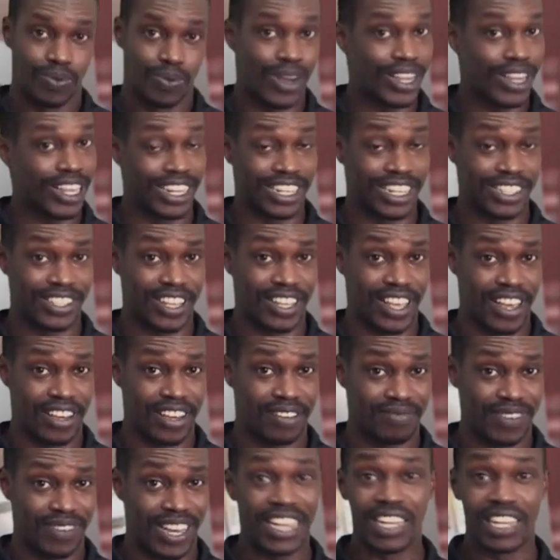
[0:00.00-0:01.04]
What can I say?
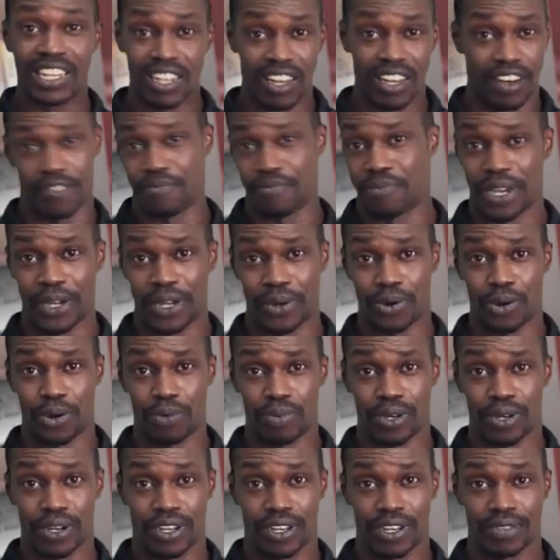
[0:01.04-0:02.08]
I love my
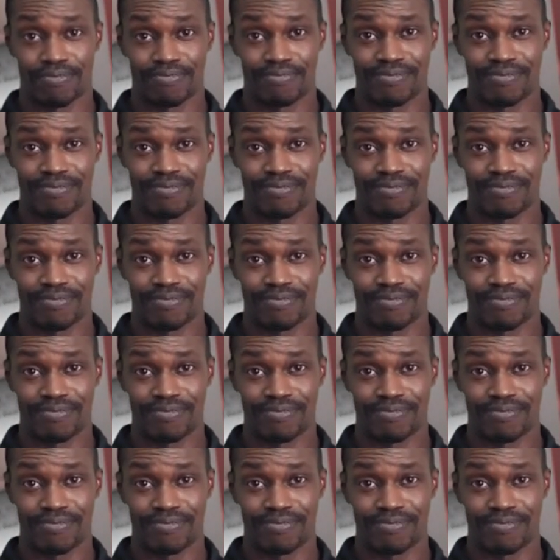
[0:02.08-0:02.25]
Chromebook.